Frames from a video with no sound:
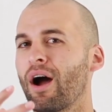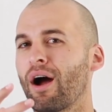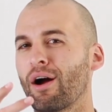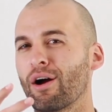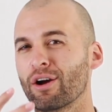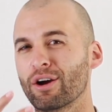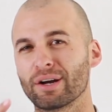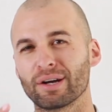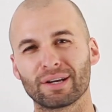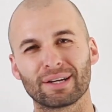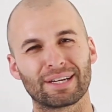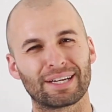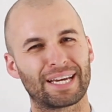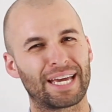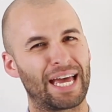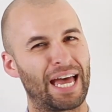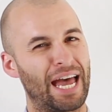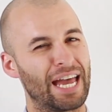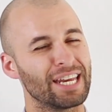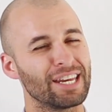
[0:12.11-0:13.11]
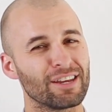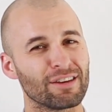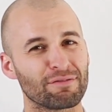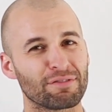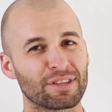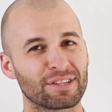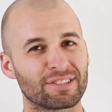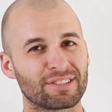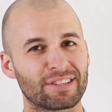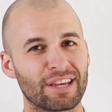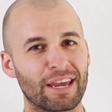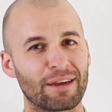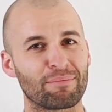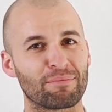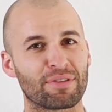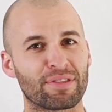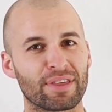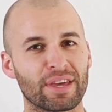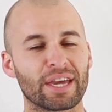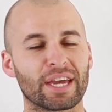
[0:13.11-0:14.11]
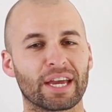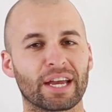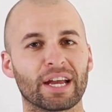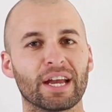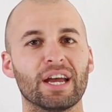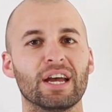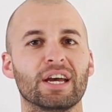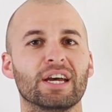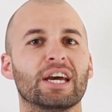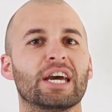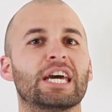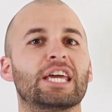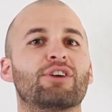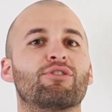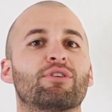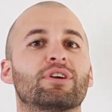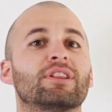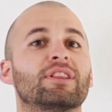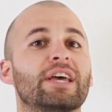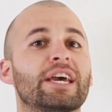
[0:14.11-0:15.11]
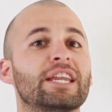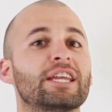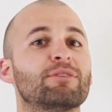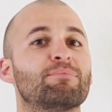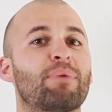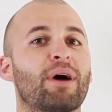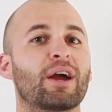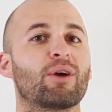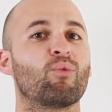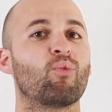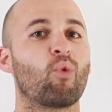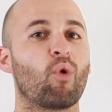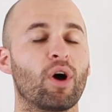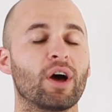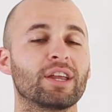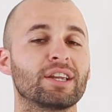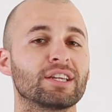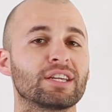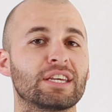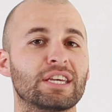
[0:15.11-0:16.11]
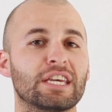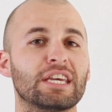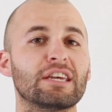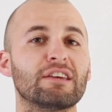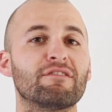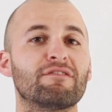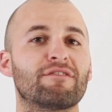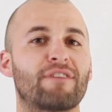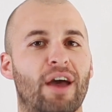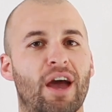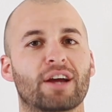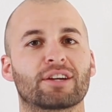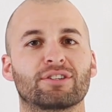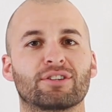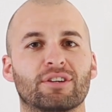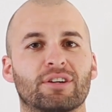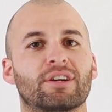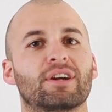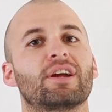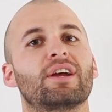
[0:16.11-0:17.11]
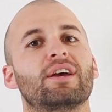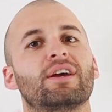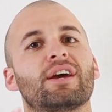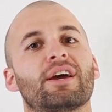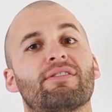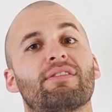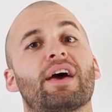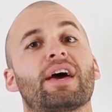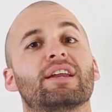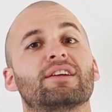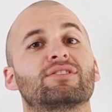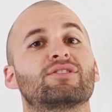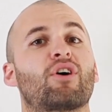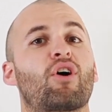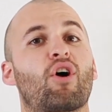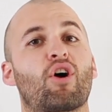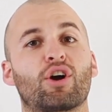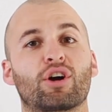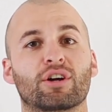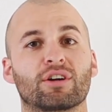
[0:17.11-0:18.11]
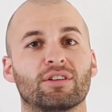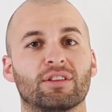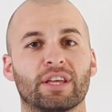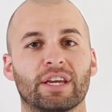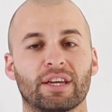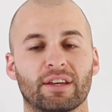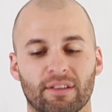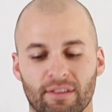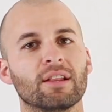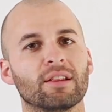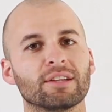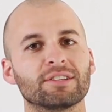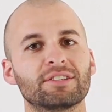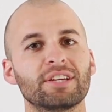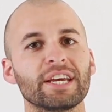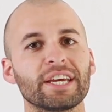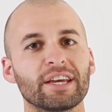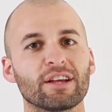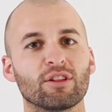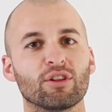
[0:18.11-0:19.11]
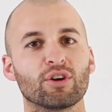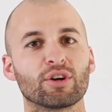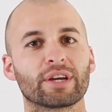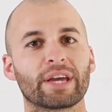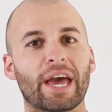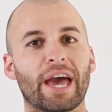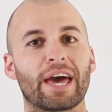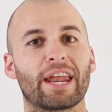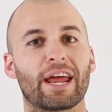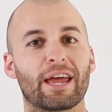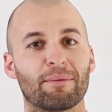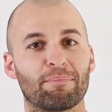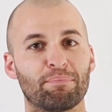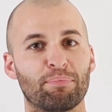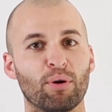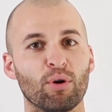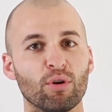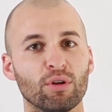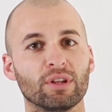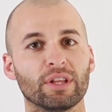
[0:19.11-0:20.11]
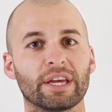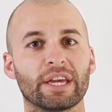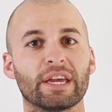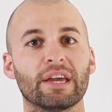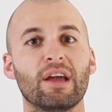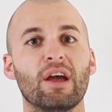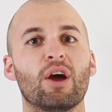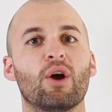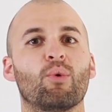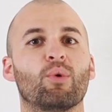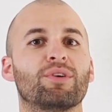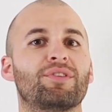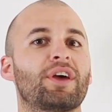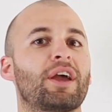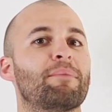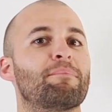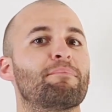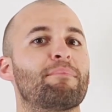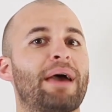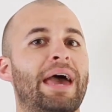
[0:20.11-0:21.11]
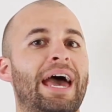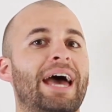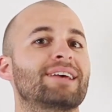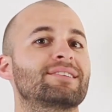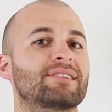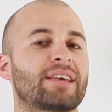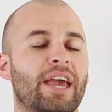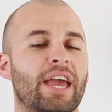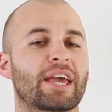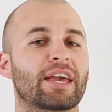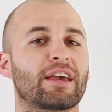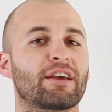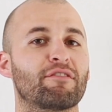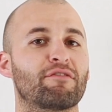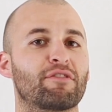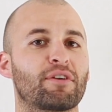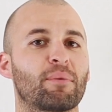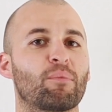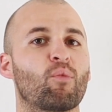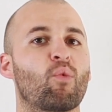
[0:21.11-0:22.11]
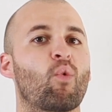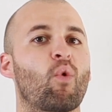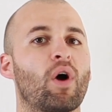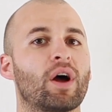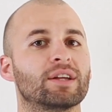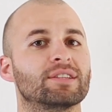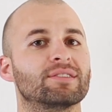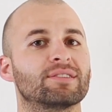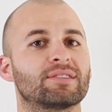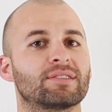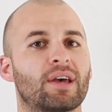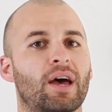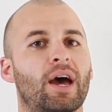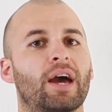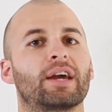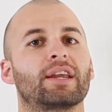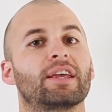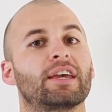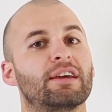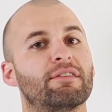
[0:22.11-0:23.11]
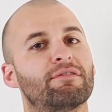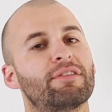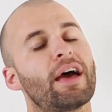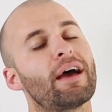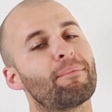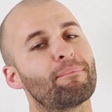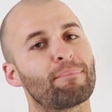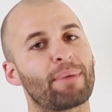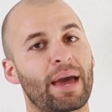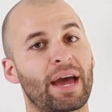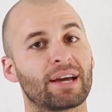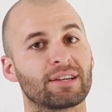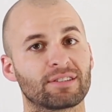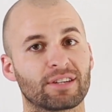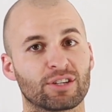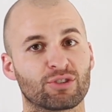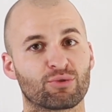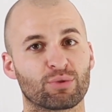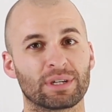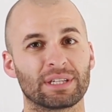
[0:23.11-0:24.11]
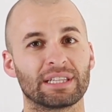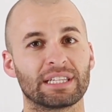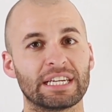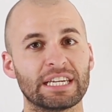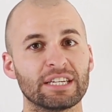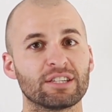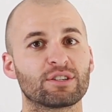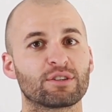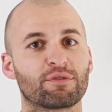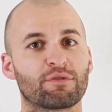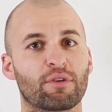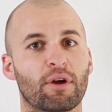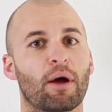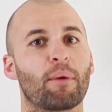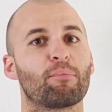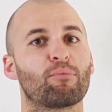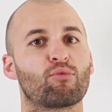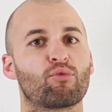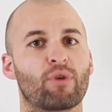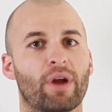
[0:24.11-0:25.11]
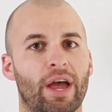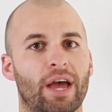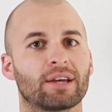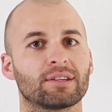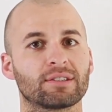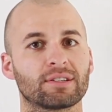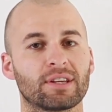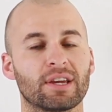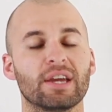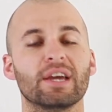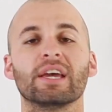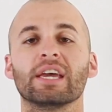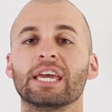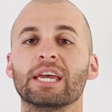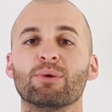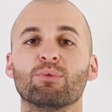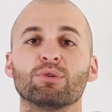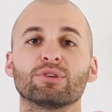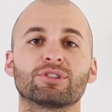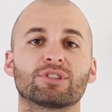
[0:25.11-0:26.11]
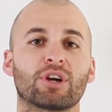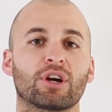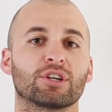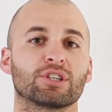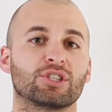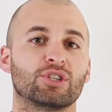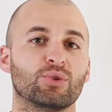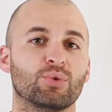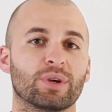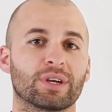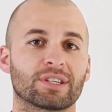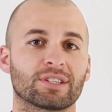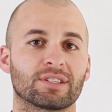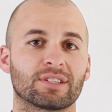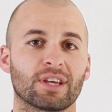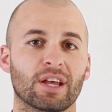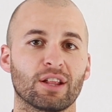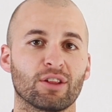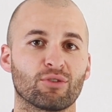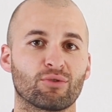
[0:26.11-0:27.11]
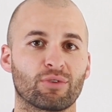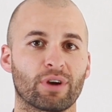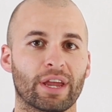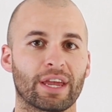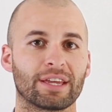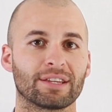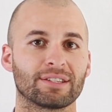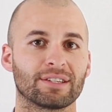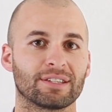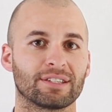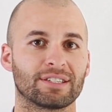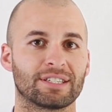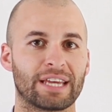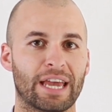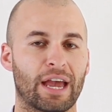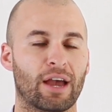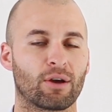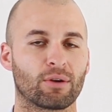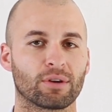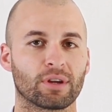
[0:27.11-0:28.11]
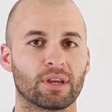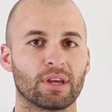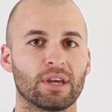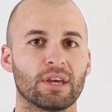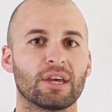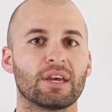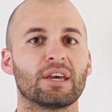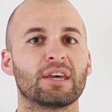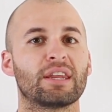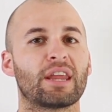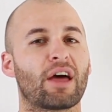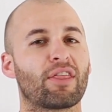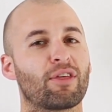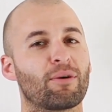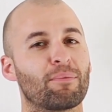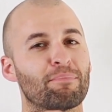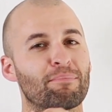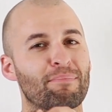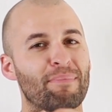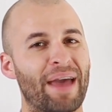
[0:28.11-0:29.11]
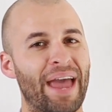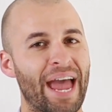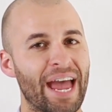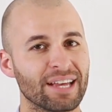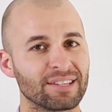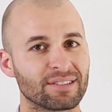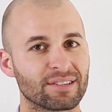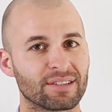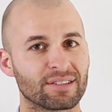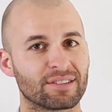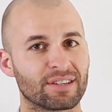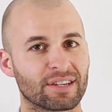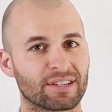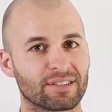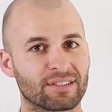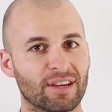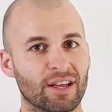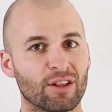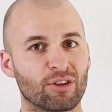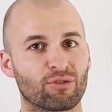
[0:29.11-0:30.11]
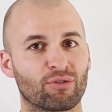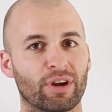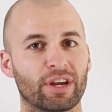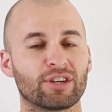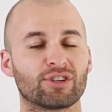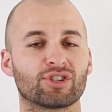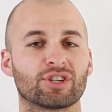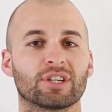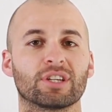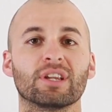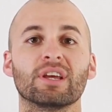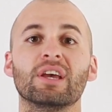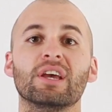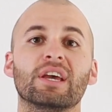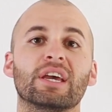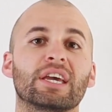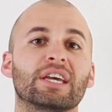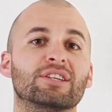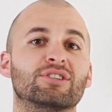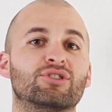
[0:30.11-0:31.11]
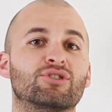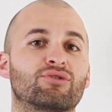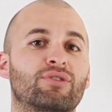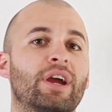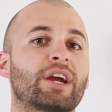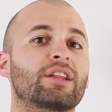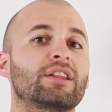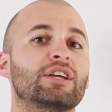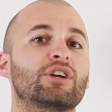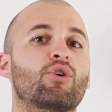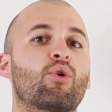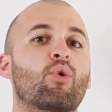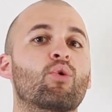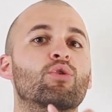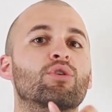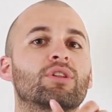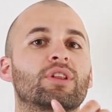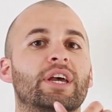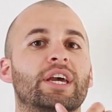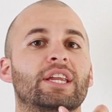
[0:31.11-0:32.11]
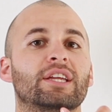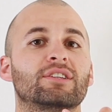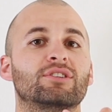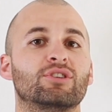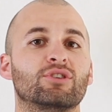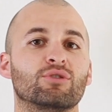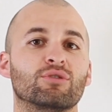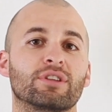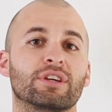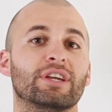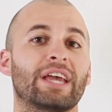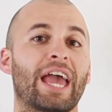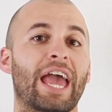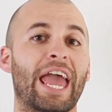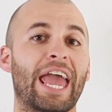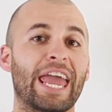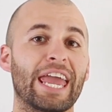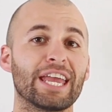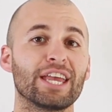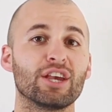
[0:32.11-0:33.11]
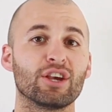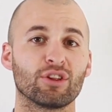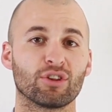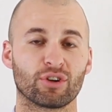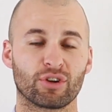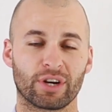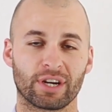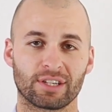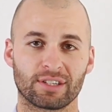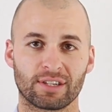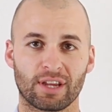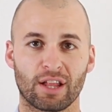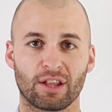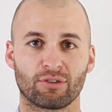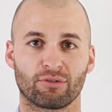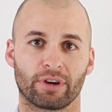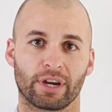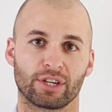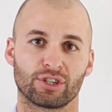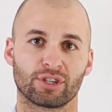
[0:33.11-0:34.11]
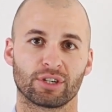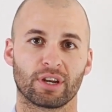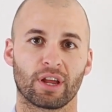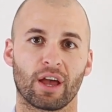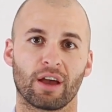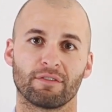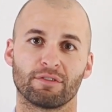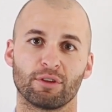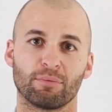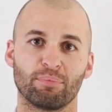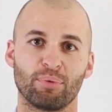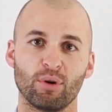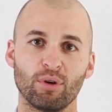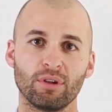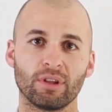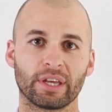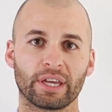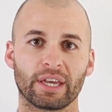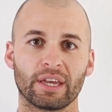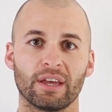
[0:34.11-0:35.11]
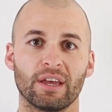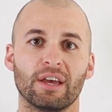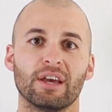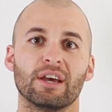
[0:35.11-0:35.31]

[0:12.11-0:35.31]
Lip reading: are kind of the same thing and are related by one key factor, and that is arc length. Let's take a look at a pulley with a mass hanging from one side. If that mass is released from rest, it will start to accelerate down. Now, the mass's acceleration is directly correlated to the angular acceleration of the pulley.